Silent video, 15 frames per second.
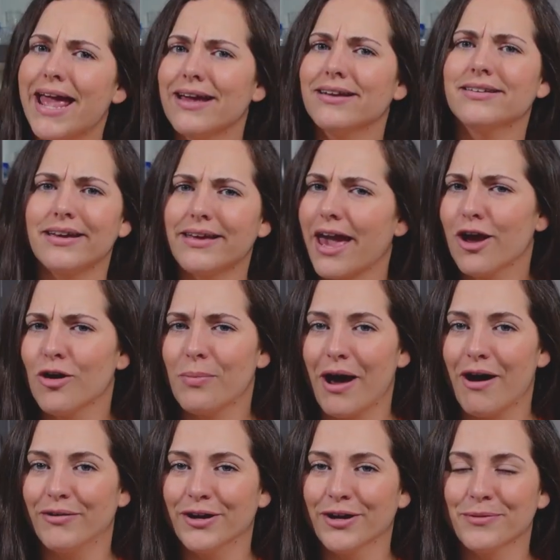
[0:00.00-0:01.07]
and cacao
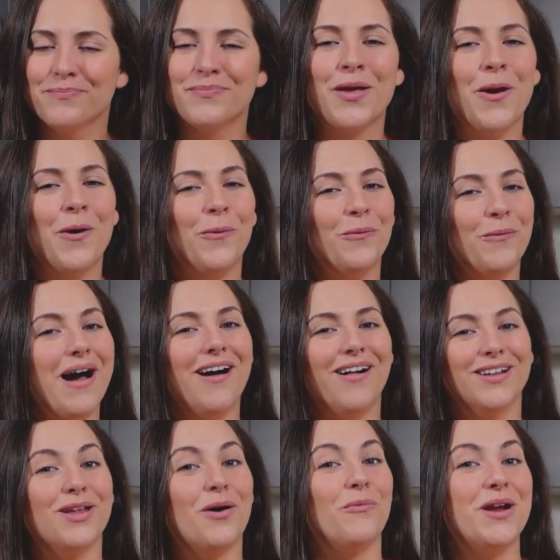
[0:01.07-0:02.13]
powder?
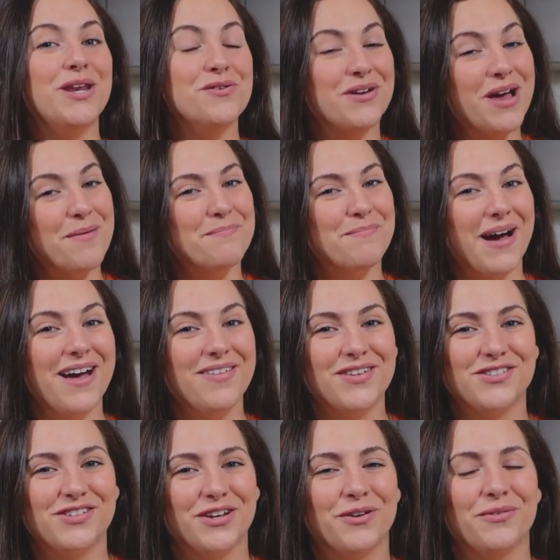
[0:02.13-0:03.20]
Well, when you combine
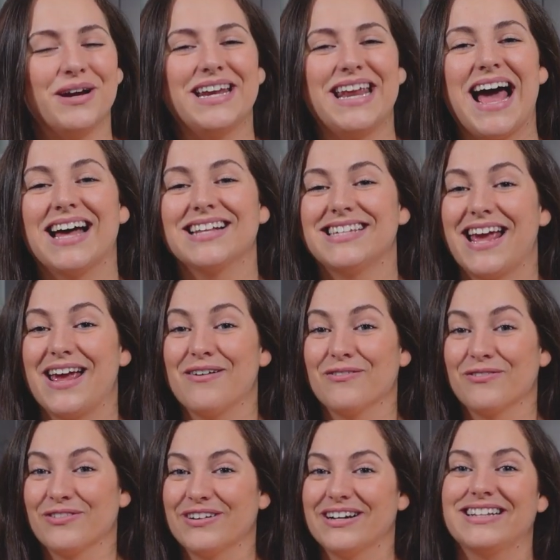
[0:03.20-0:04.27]
the two, it adds a
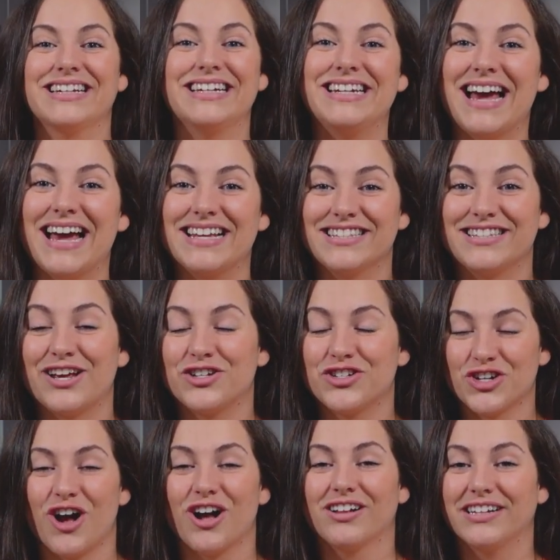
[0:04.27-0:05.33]
really nice
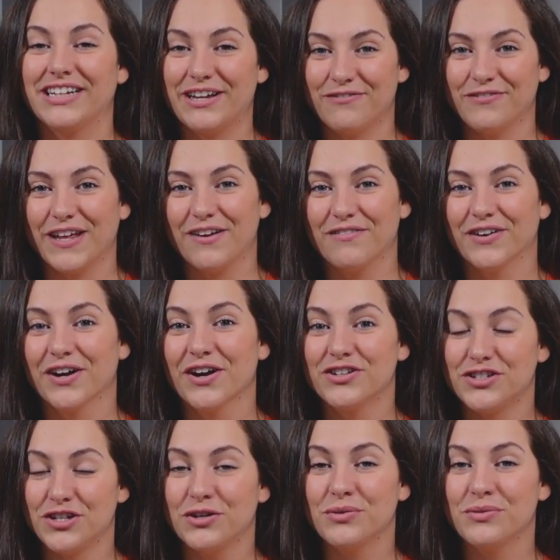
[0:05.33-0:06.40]
chocolatey flavor
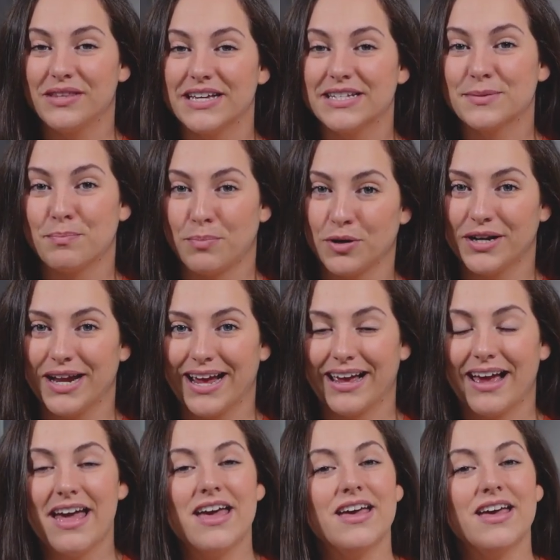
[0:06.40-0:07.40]
to this pudding.